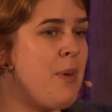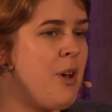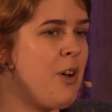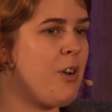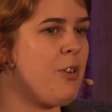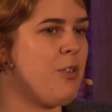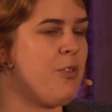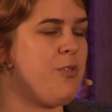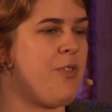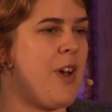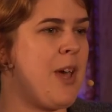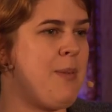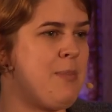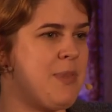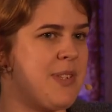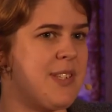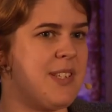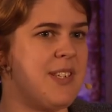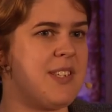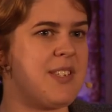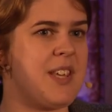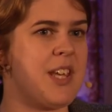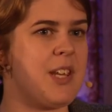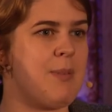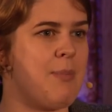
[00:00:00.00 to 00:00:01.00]
Merkel
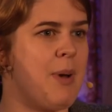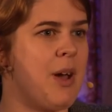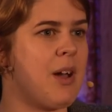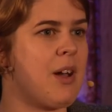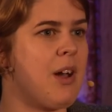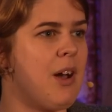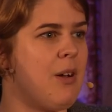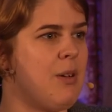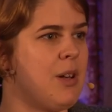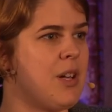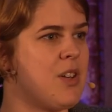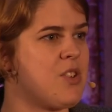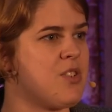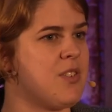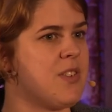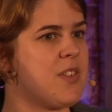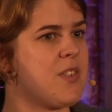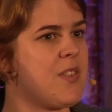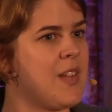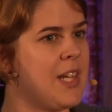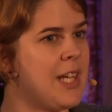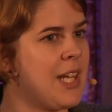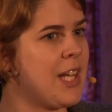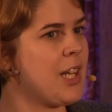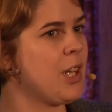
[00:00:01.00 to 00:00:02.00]
famously said about
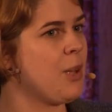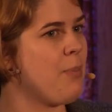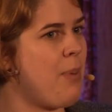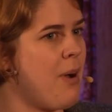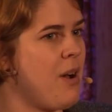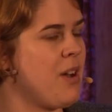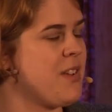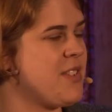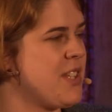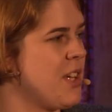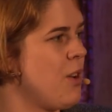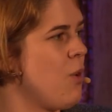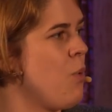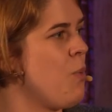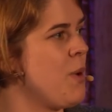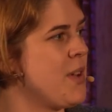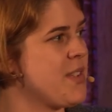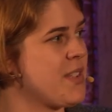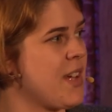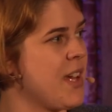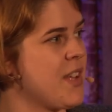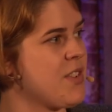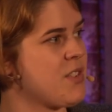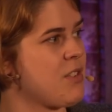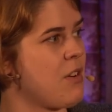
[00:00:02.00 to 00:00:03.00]
coalitions, the little party
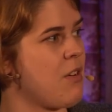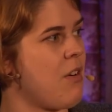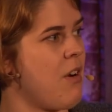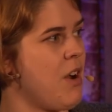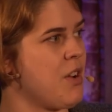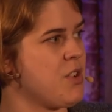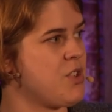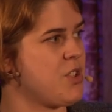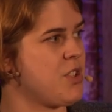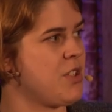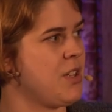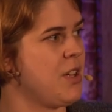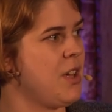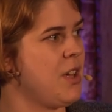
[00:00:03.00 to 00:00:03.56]
always gets crushed.